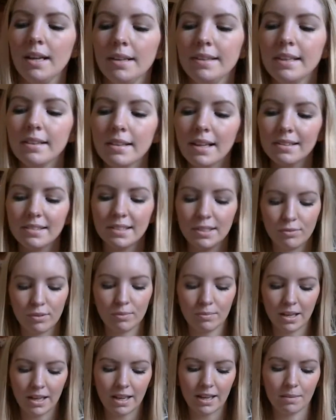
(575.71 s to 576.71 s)
And then lastly
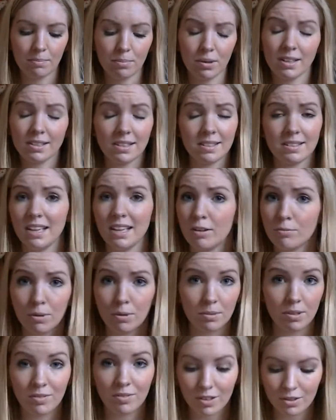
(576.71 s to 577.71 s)
from there, but as I say, I
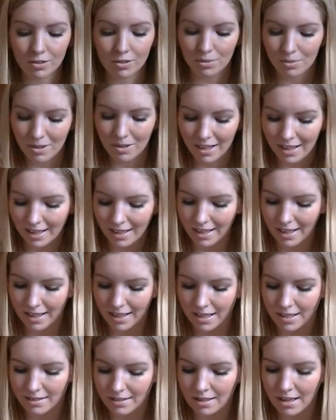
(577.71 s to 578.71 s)
probably forgot something,
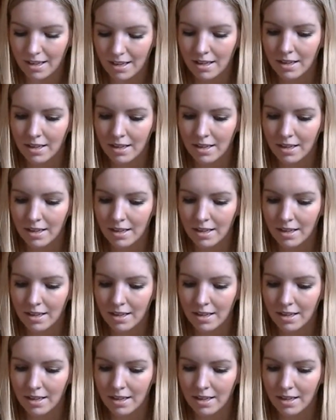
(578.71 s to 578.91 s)
is